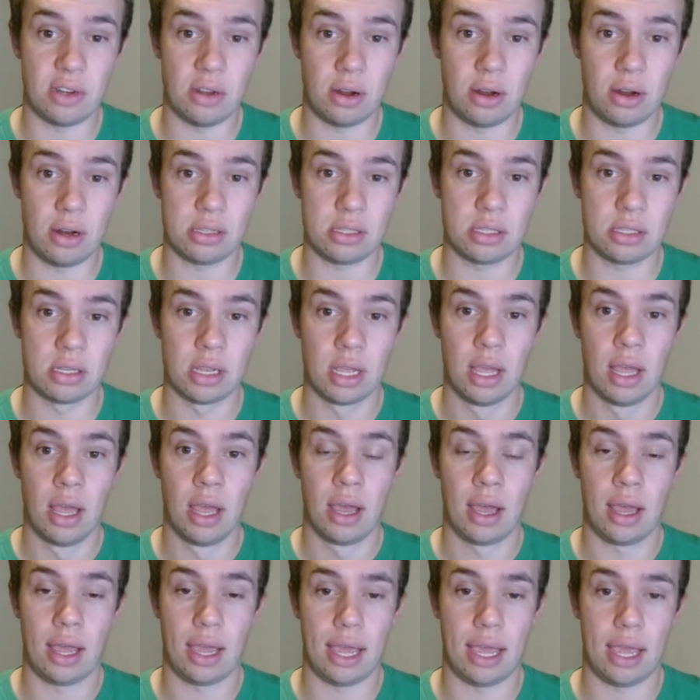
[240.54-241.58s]
yards,
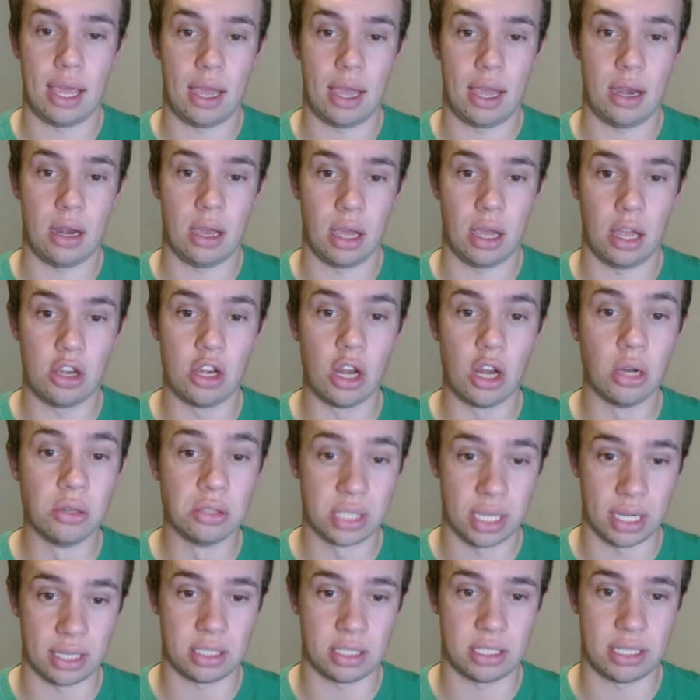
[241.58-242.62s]
and uh, no
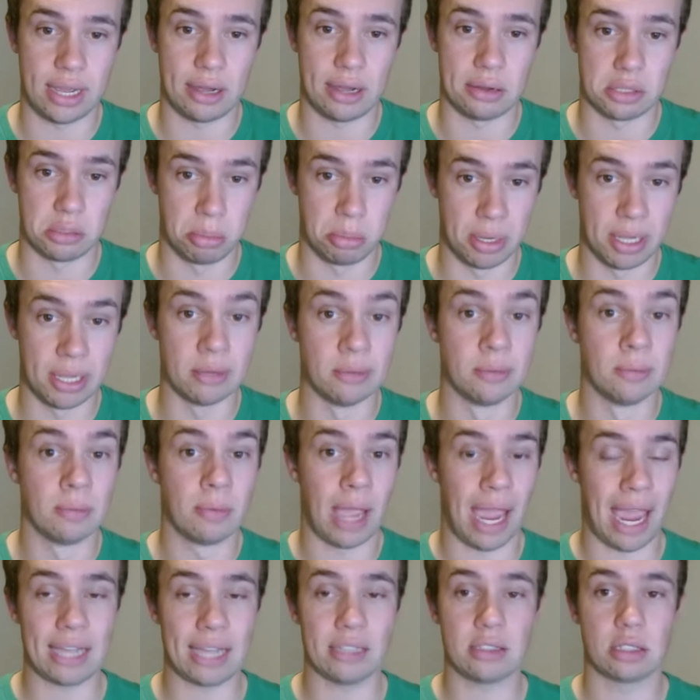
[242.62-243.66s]
touchdowns, but
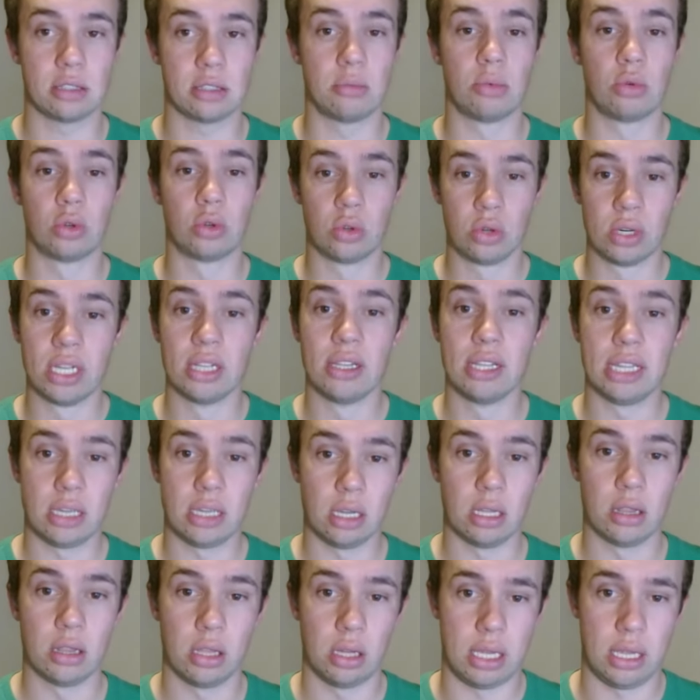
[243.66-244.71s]
had some really
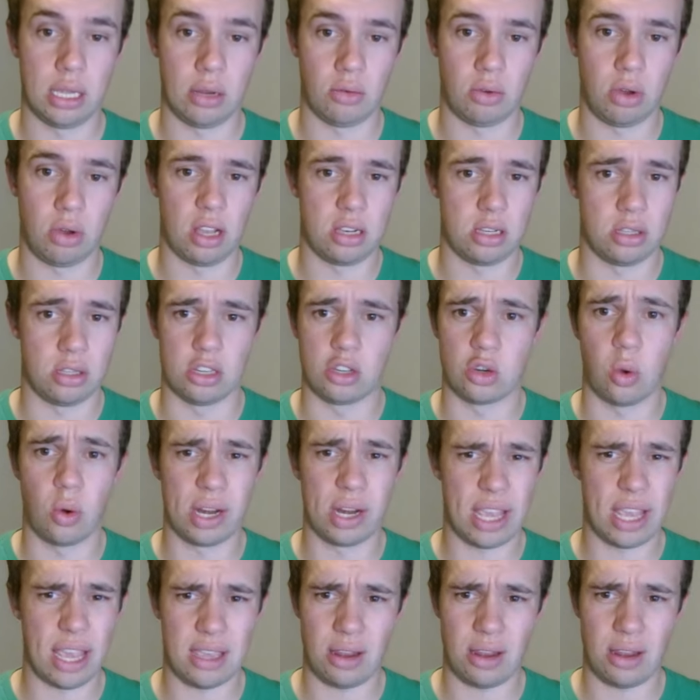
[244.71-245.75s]
good looking runs. The
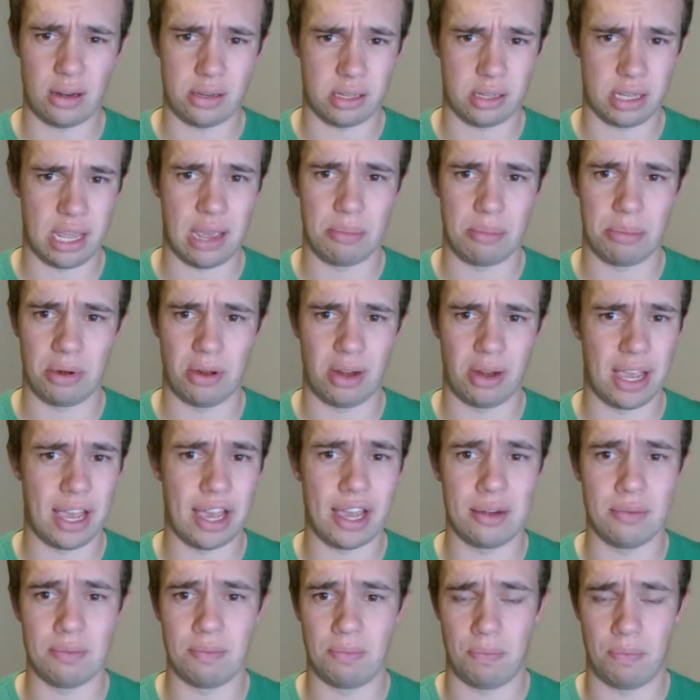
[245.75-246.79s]
28 yard scamper he
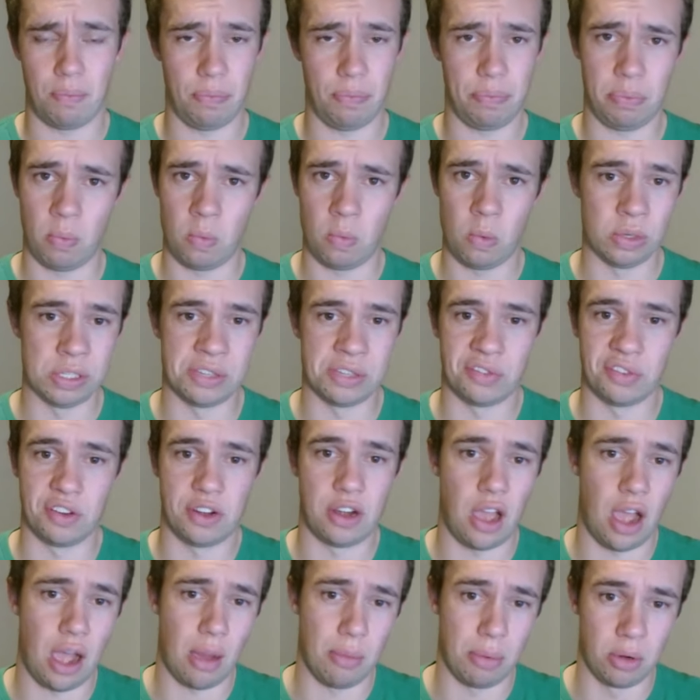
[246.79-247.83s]
had was
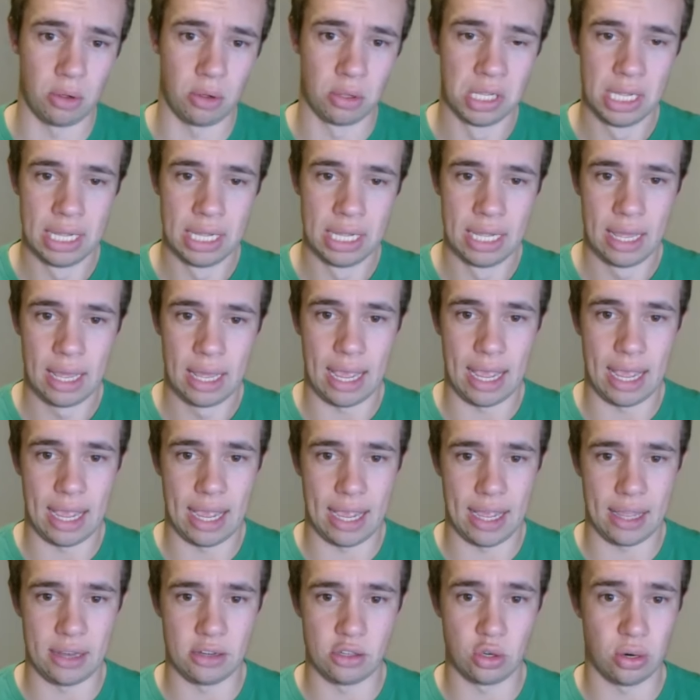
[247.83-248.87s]
phenomenal.
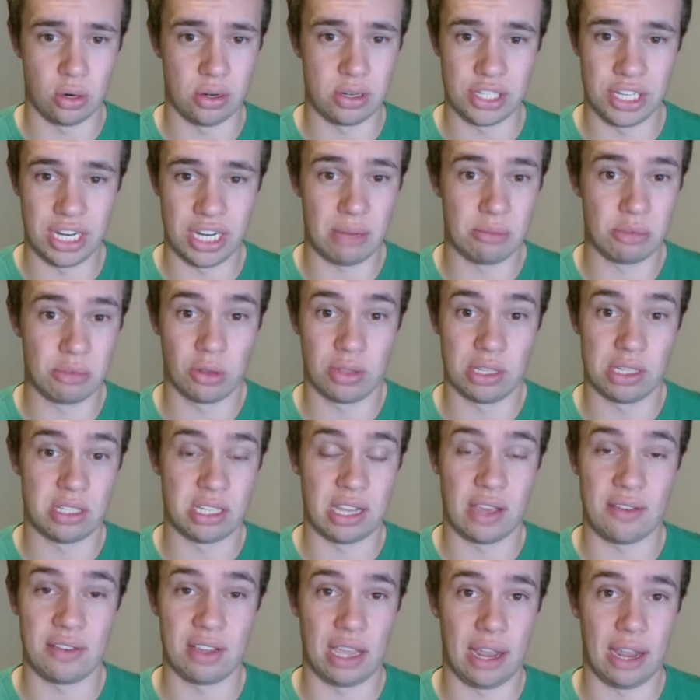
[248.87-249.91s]
And Jordan James only
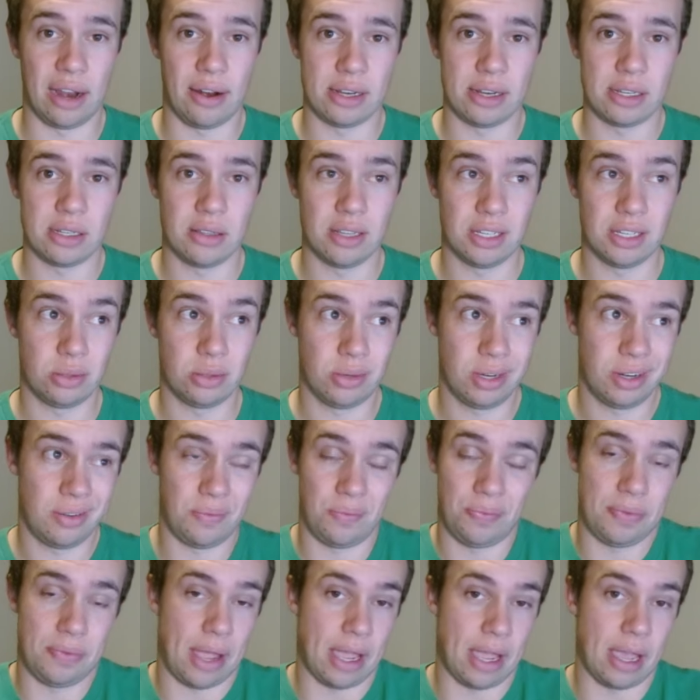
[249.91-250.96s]
seven carries in this
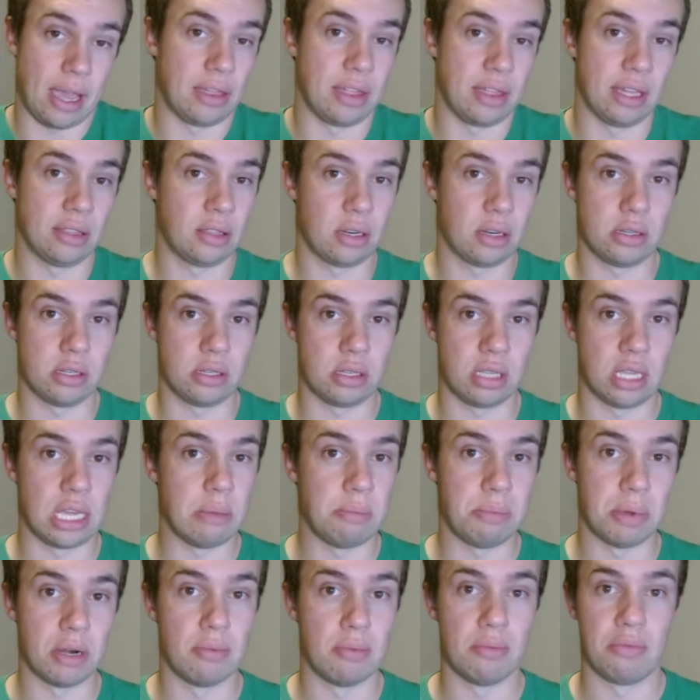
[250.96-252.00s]
one. I, I think they're just
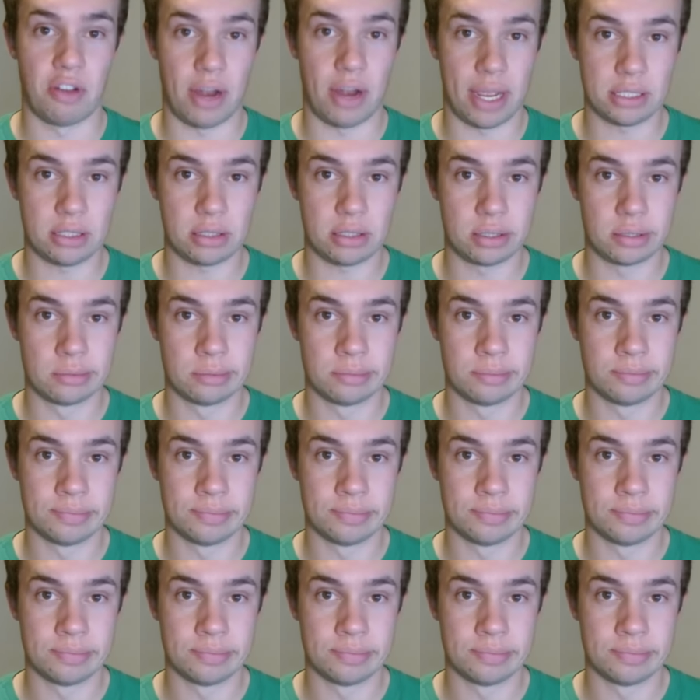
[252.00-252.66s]
keeping him fresh